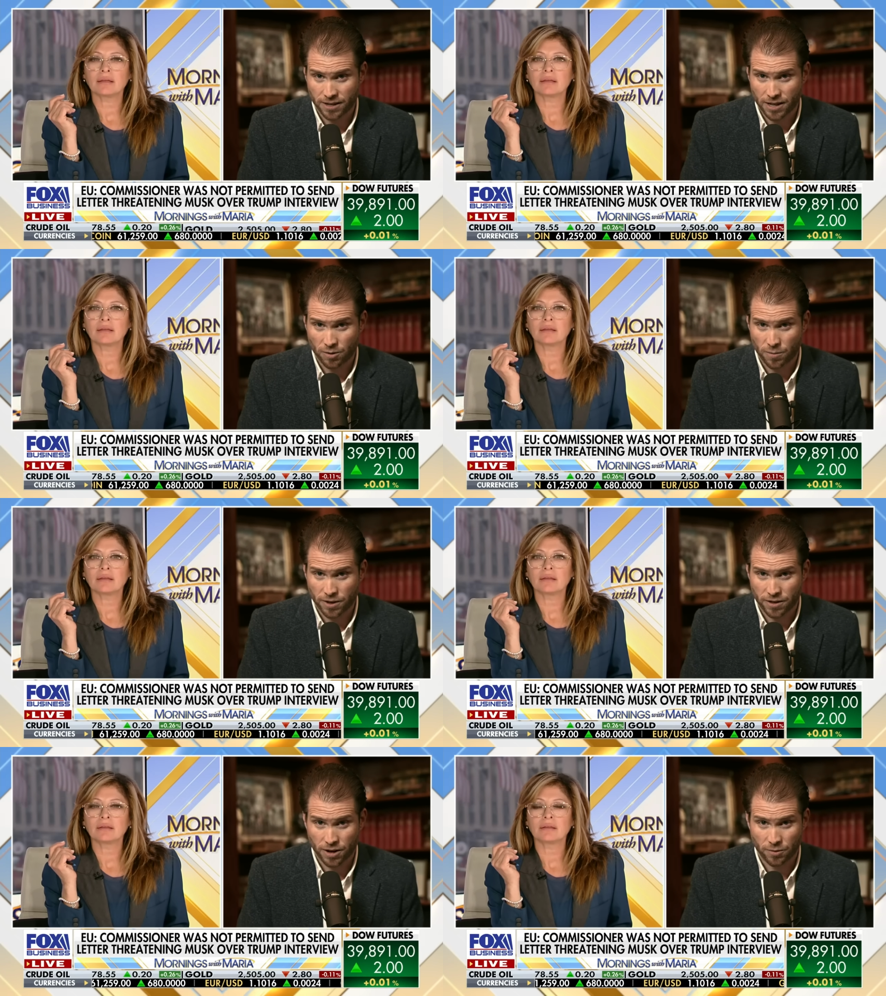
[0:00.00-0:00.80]
Speaker 1: Elon would
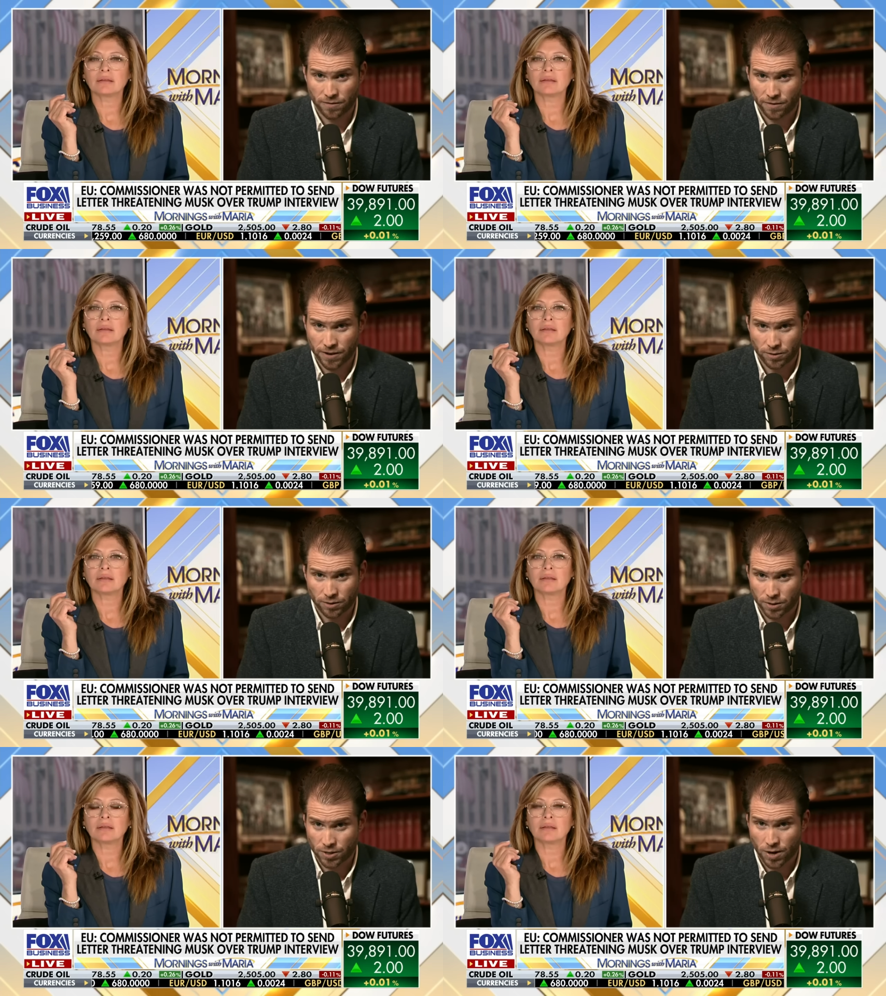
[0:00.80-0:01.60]
be there with Vivek
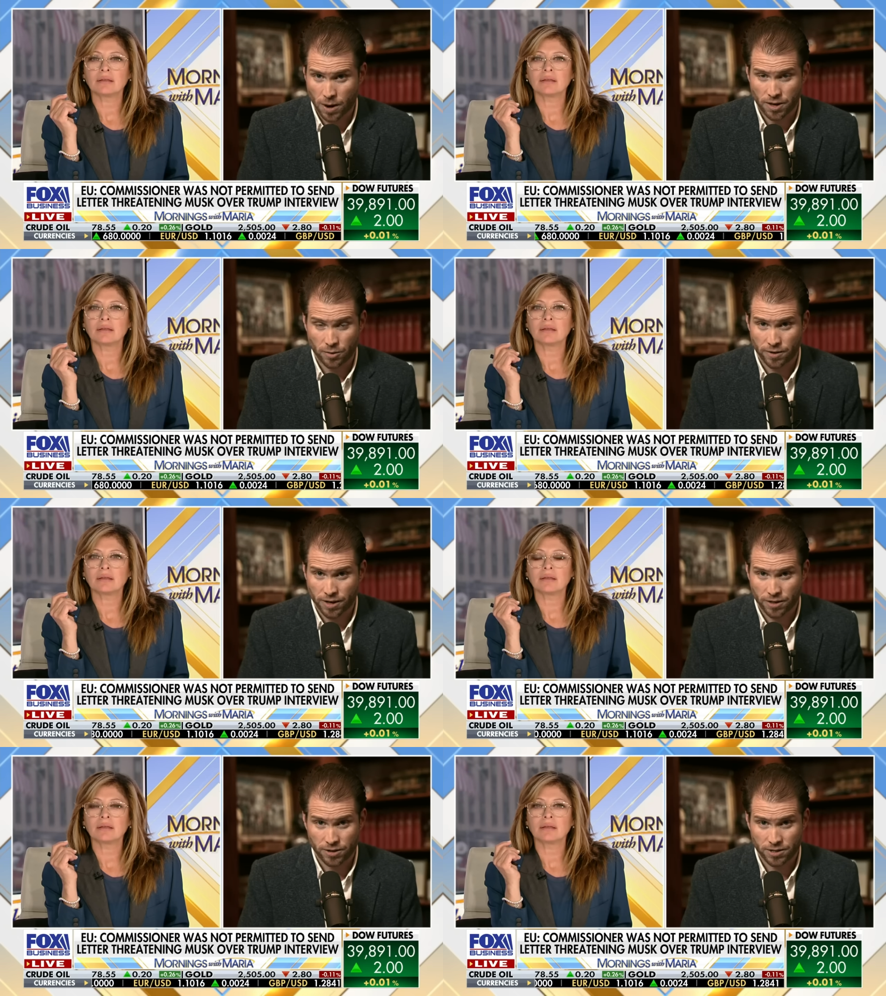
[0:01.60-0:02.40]
Ramaswamy and with
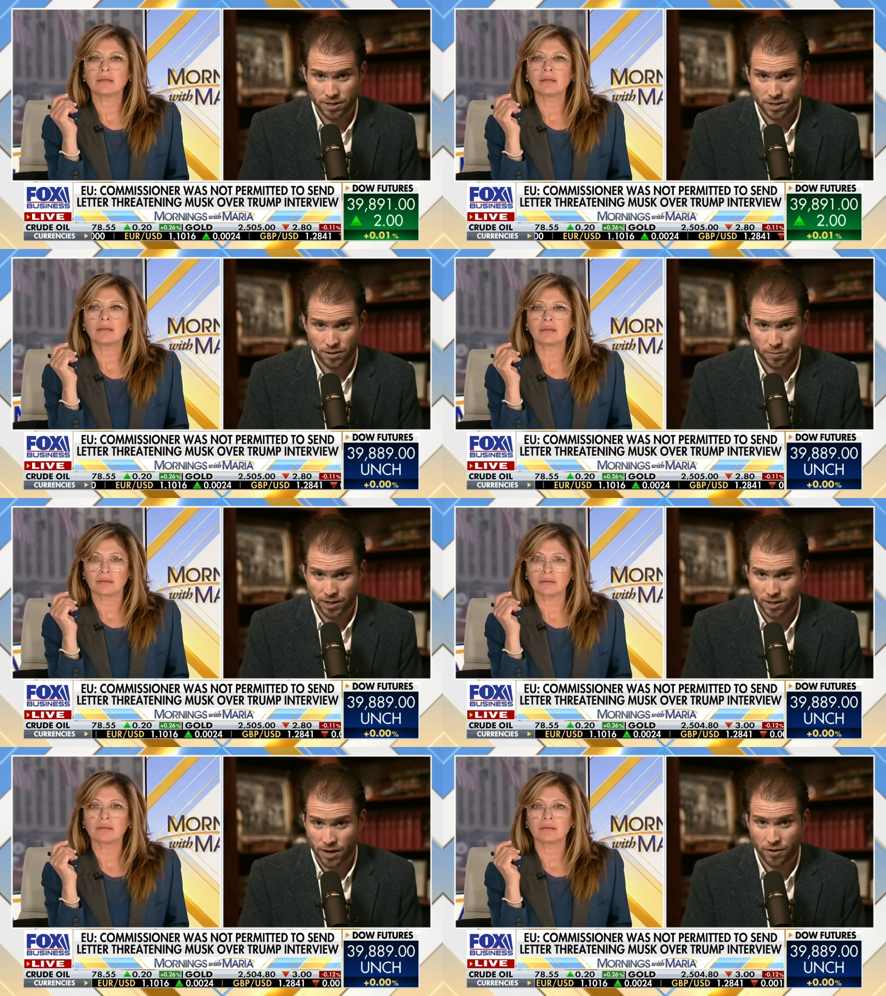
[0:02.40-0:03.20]
others, and there'd be
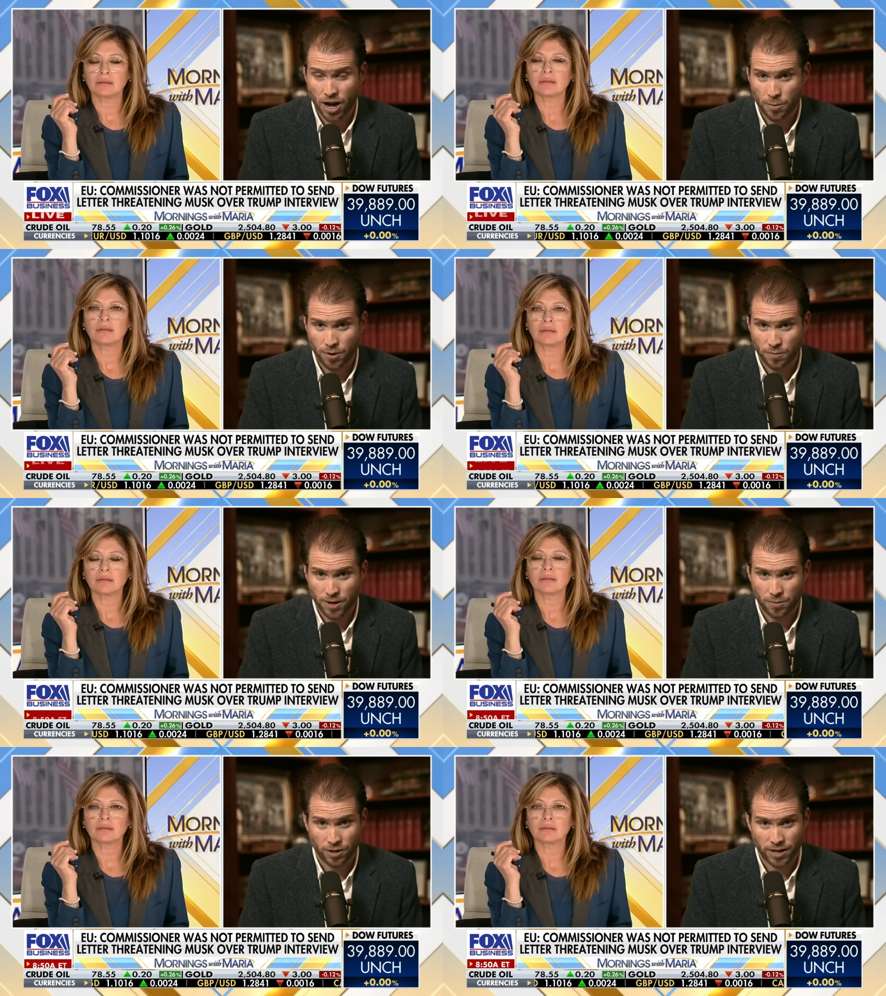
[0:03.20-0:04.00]
a lot of competent
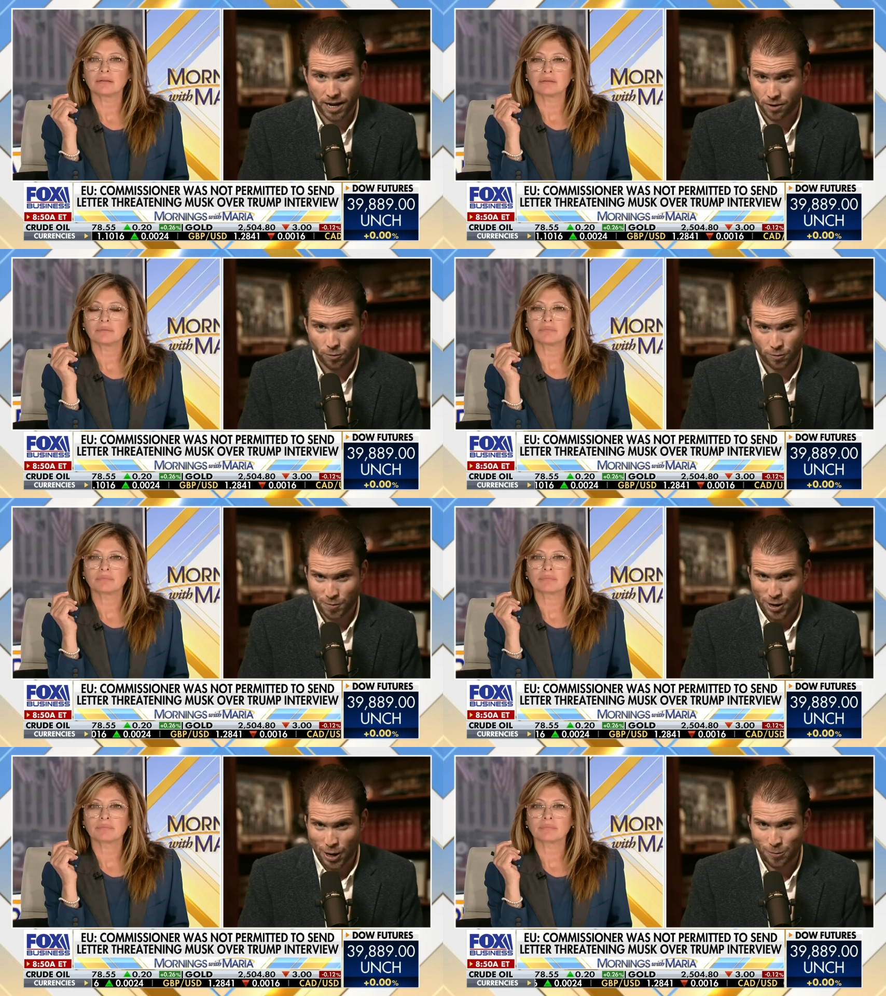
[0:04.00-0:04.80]
people, and I'd hopefully
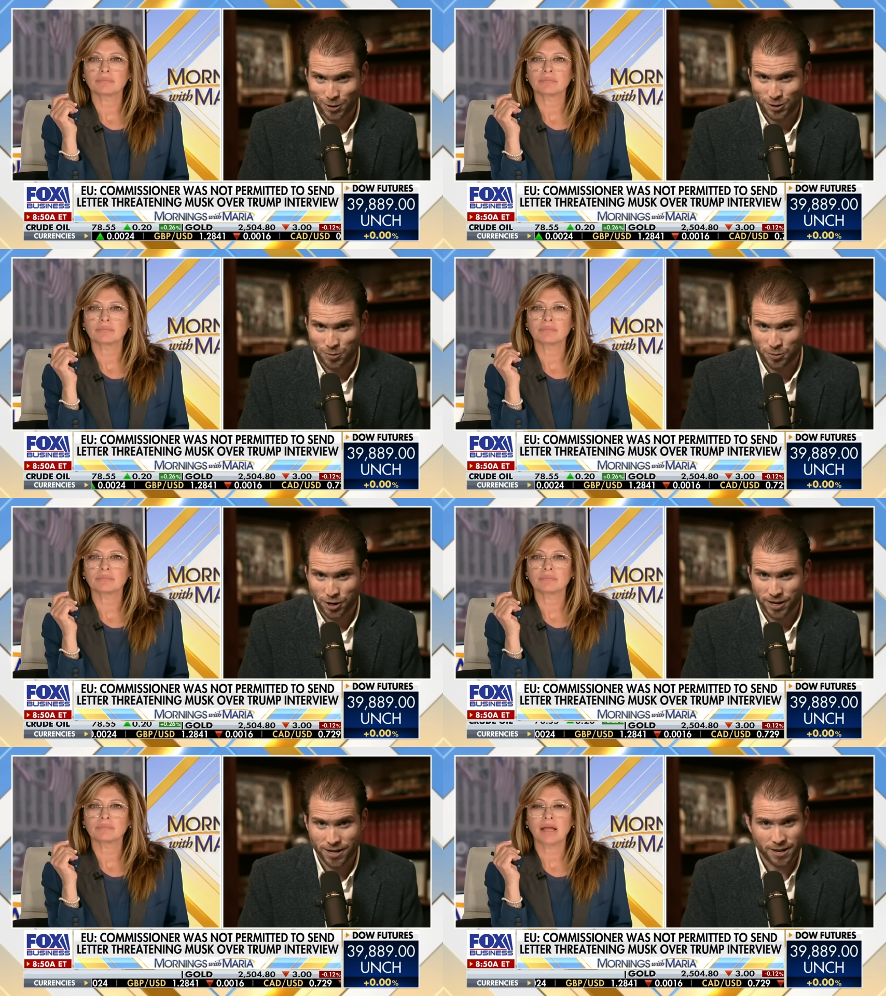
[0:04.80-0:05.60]
be helping too,
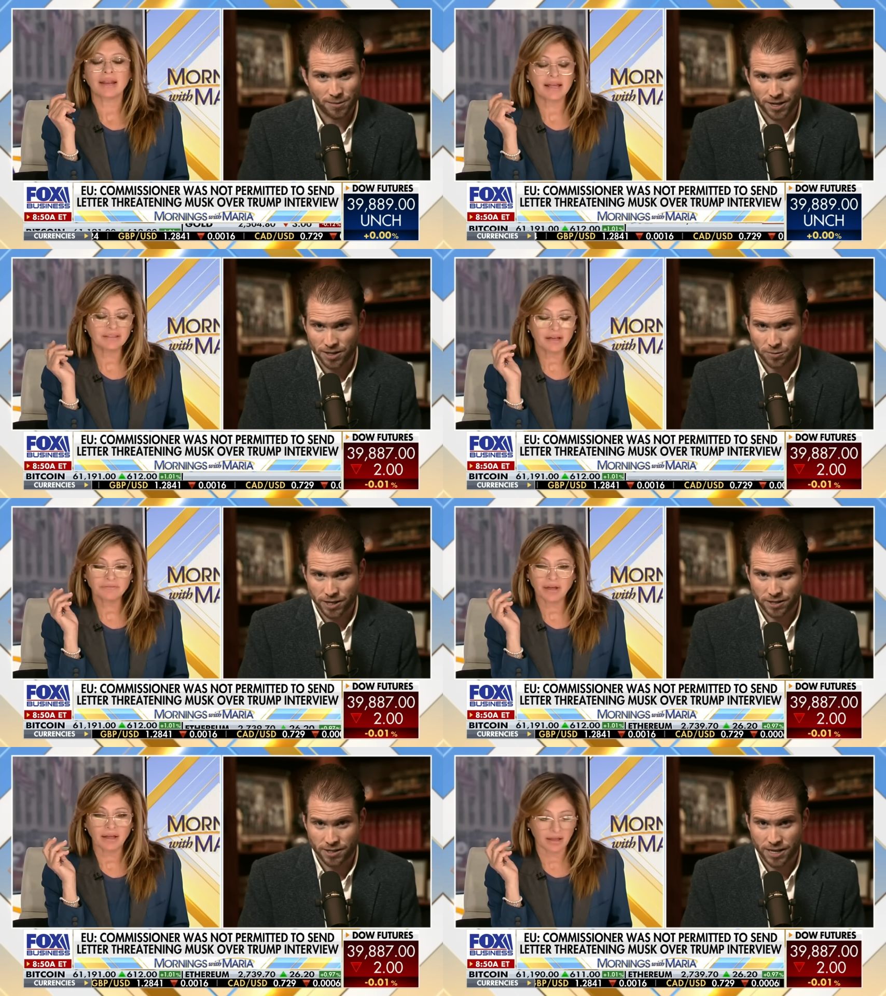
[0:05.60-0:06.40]
Maria, and because I love, we
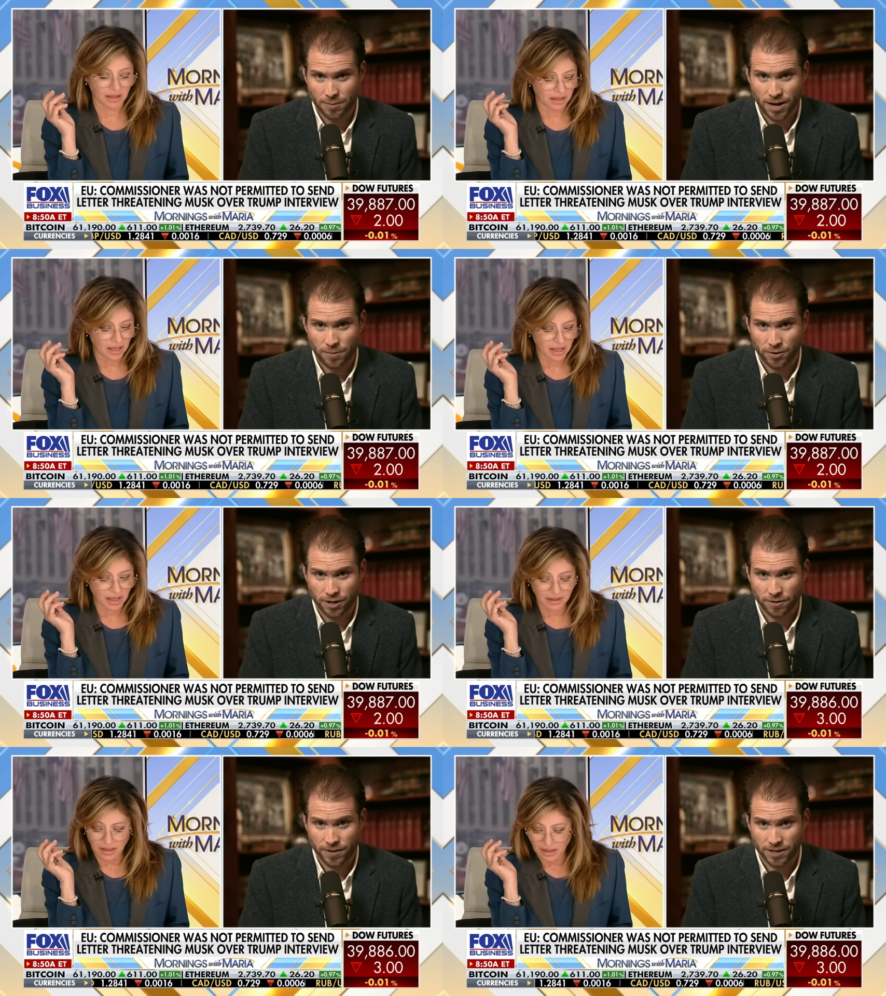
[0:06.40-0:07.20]
need to step up. We I, need
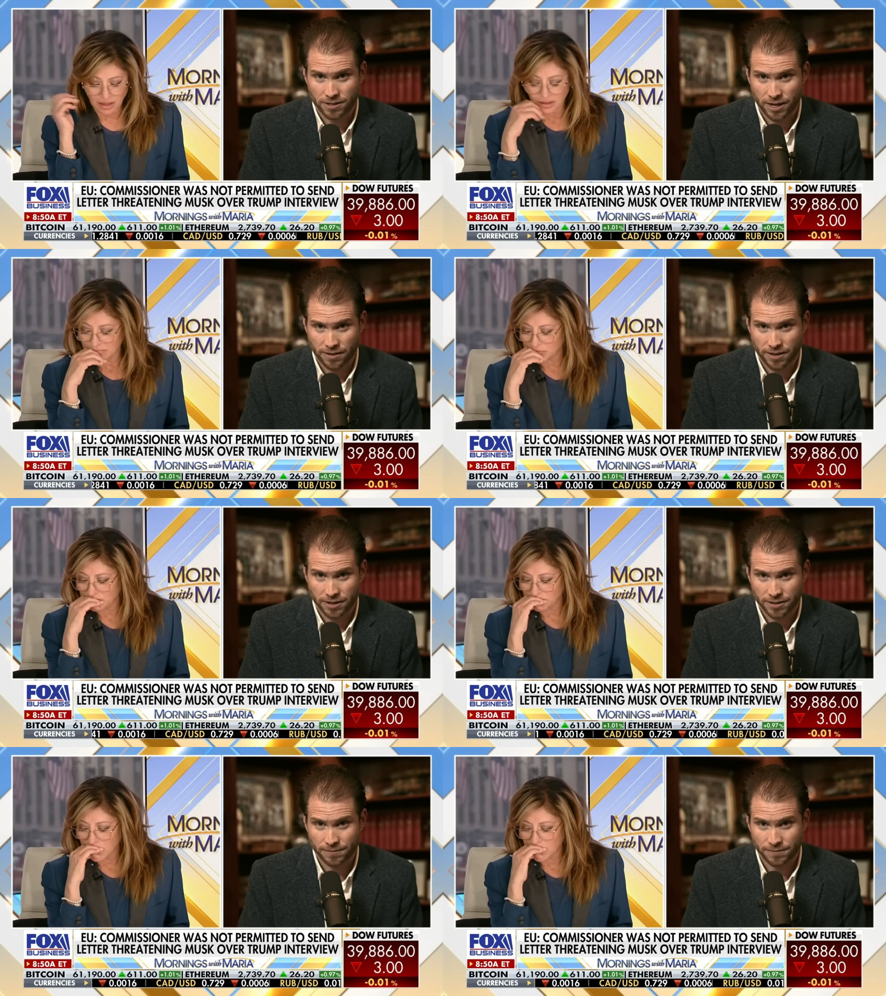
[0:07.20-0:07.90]
to fix a lot of things.